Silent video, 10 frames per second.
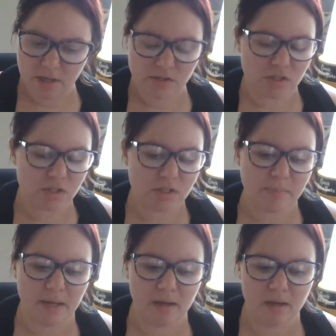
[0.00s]
Actually, she's
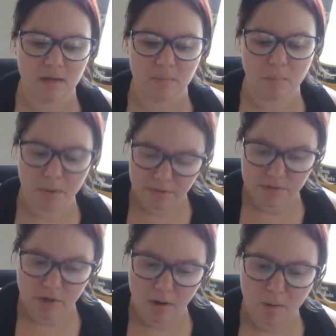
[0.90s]
my
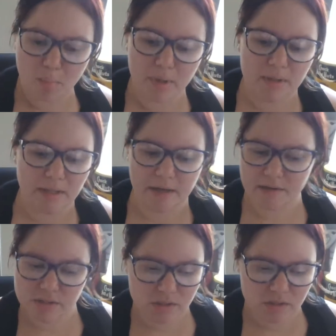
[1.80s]
mother's aunt, but like, I
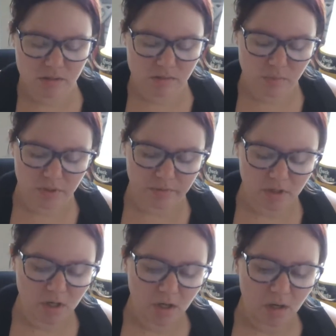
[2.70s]
just, whatever.